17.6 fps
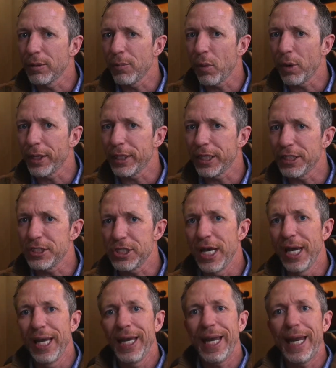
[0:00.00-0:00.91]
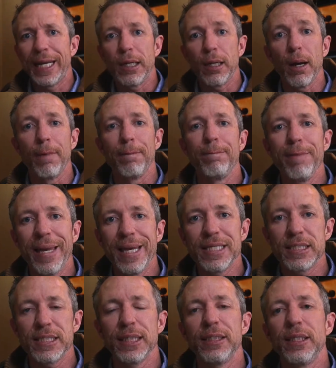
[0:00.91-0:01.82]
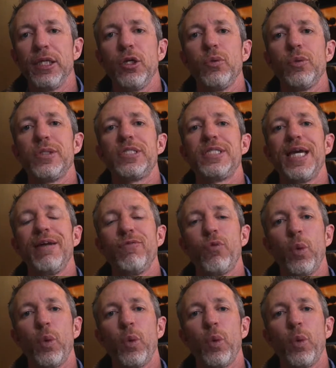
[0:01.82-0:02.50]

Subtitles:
mortgage, and amazingly, you would save